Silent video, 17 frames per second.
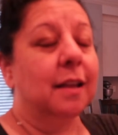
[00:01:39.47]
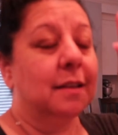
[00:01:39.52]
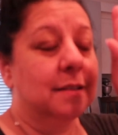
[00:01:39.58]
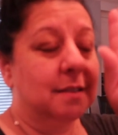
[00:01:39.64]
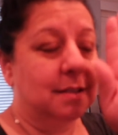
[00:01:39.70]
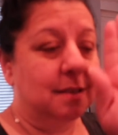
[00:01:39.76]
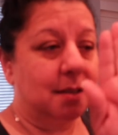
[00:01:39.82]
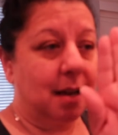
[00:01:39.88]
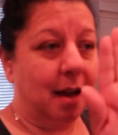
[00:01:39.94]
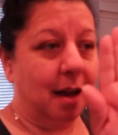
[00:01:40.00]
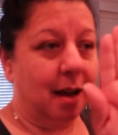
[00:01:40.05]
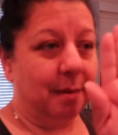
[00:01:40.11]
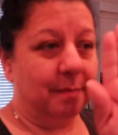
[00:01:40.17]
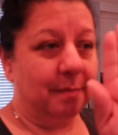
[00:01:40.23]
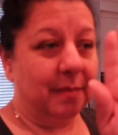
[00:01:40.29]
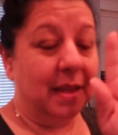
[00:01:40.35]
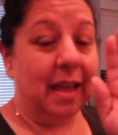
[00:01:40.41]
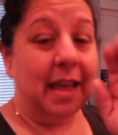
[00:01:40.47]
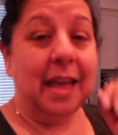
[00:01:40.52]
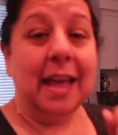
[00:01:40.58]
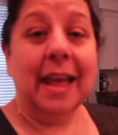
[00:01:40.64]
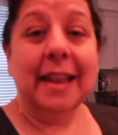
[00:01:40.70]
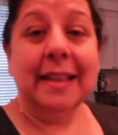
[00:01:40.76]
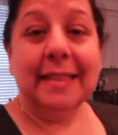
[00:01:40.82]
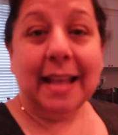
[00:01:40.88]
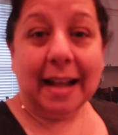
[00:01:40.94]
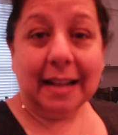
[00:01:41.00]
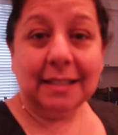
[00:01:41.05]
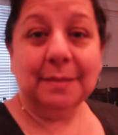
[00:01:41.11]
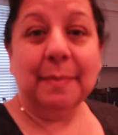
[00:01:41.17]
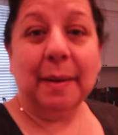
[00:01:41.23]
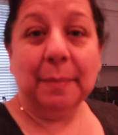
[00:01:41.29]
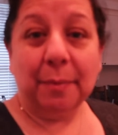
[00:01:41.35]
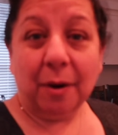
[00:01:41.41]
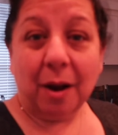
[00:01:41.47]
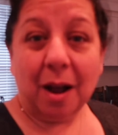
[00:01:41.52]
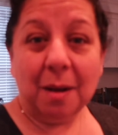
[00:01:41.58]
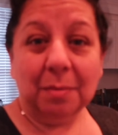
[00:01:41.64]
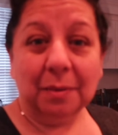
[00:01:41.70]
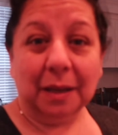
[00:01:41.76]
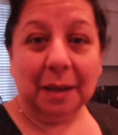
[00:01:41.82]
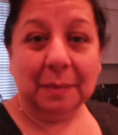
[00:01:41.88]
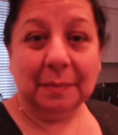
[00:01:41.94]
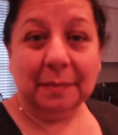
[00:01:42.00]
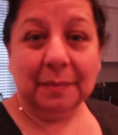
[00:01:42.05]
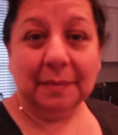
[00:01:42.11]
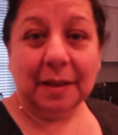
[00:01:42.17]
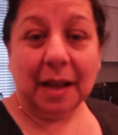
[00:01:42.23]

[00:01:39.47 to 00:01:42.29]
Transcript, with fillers: Stop. That's my problem.